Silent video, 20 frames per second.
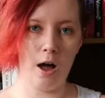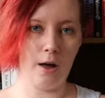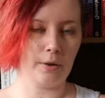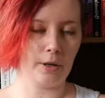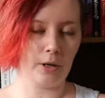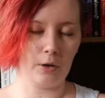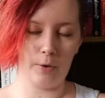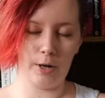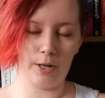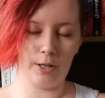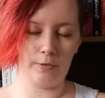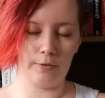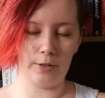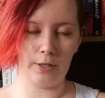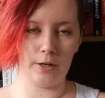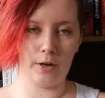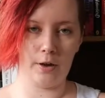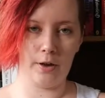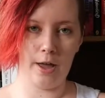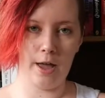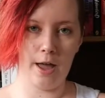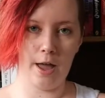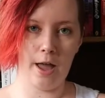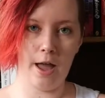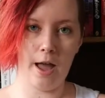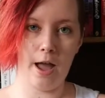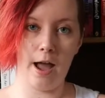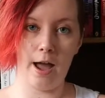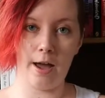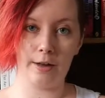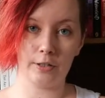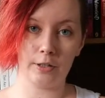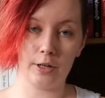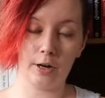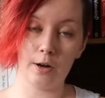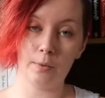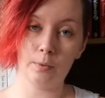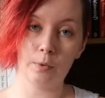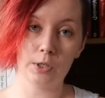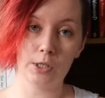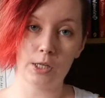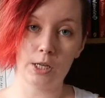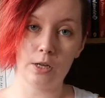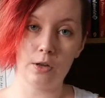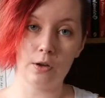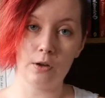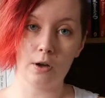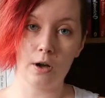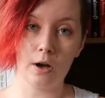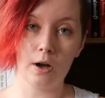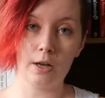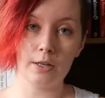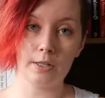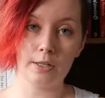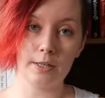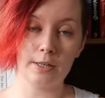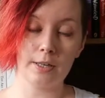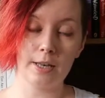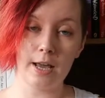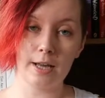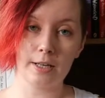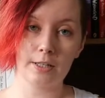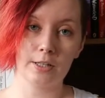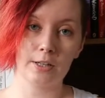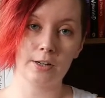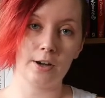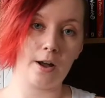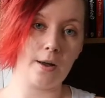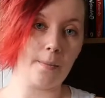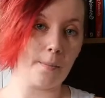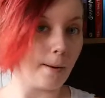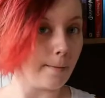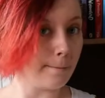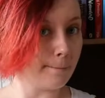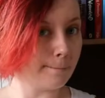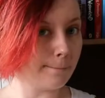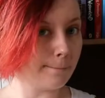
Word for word: I'm going to end the video here and I will see you guys next time.